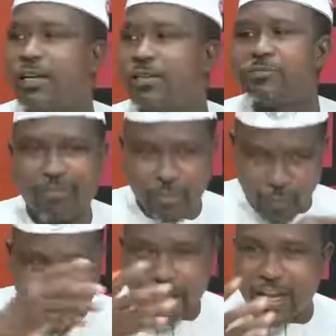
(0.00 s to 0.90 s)
we have
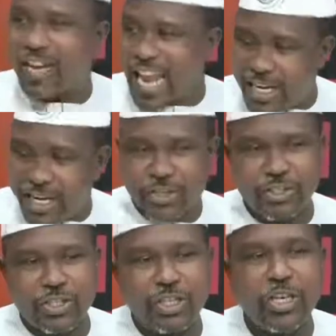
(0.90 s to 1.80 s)
an identity,
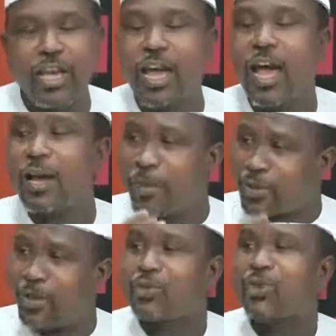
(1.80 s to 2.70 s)
and Abeokuta
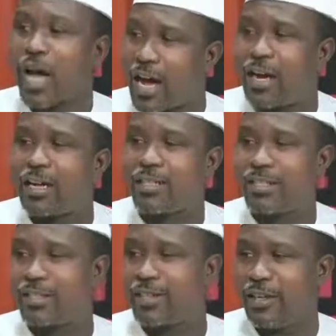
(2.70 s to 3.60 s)
also had,
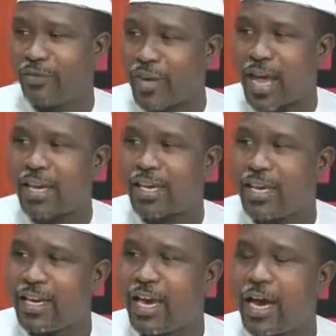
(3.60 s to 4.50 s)
if you like,
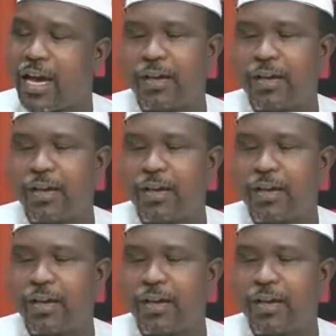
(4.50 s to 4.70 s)
a